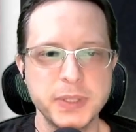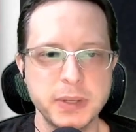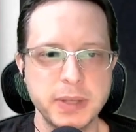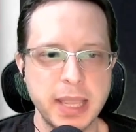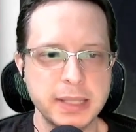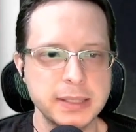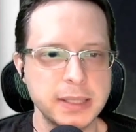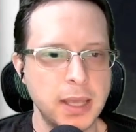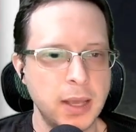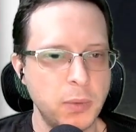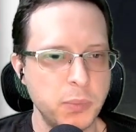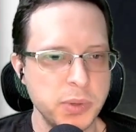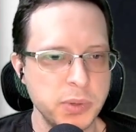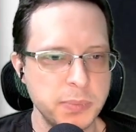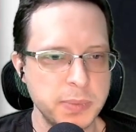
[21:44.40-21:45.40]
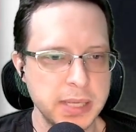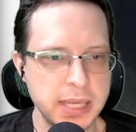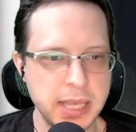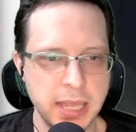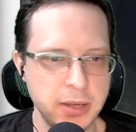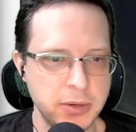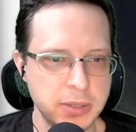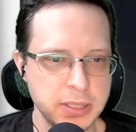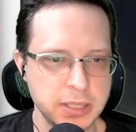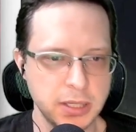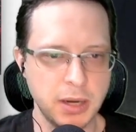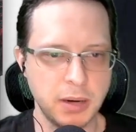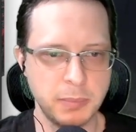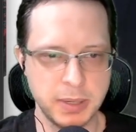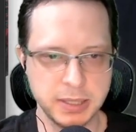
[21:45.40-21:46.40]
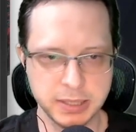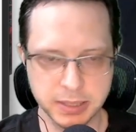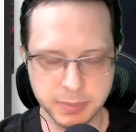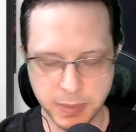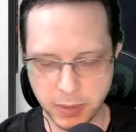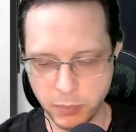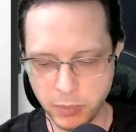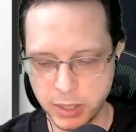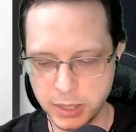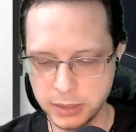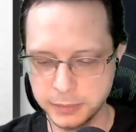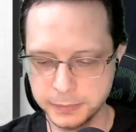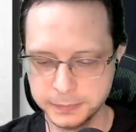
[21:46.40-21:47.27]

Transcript: yes, we'll be increasing our presence by 1.